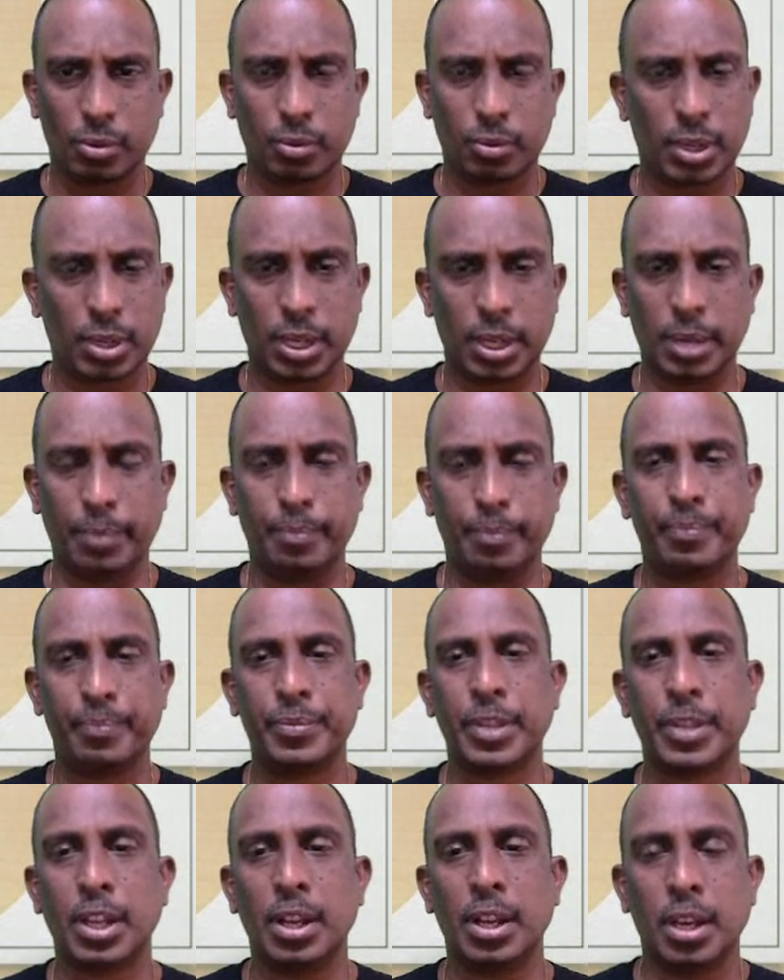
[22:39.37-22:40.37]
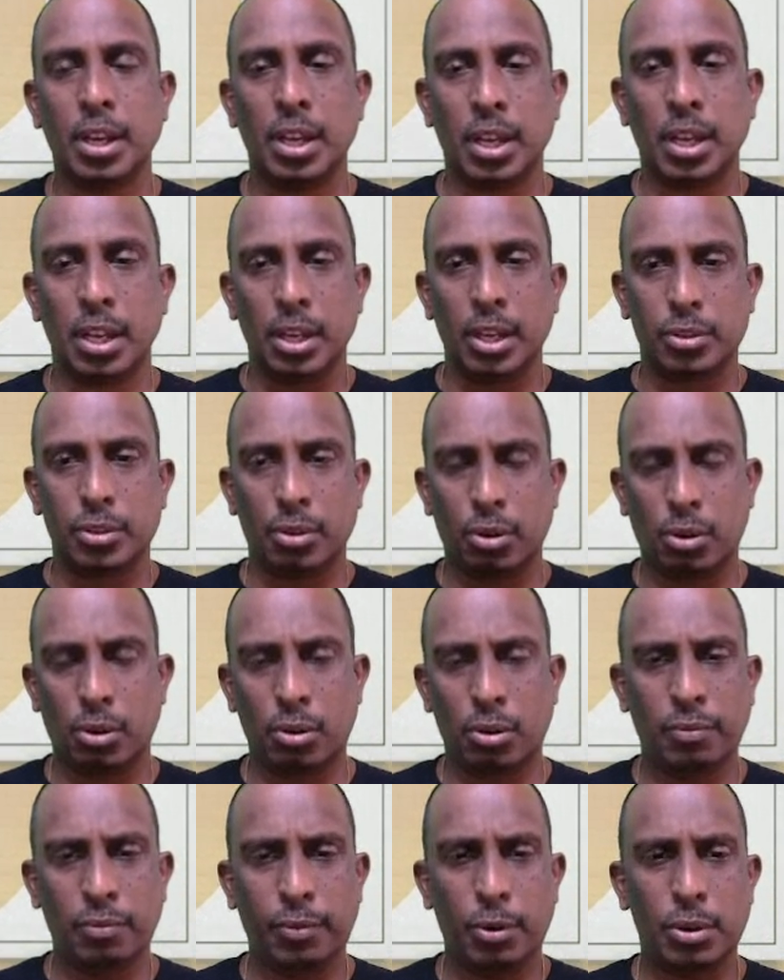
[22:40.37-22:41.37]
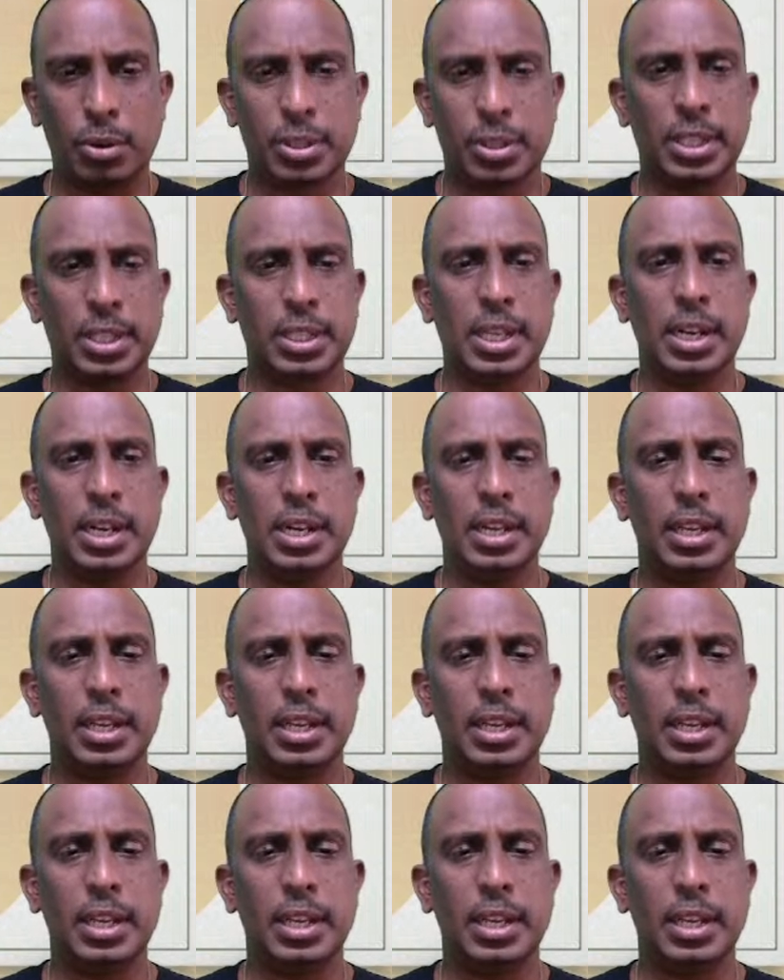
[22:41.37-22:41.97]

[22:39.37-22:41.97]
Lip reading: Okay. So a lot of oxygen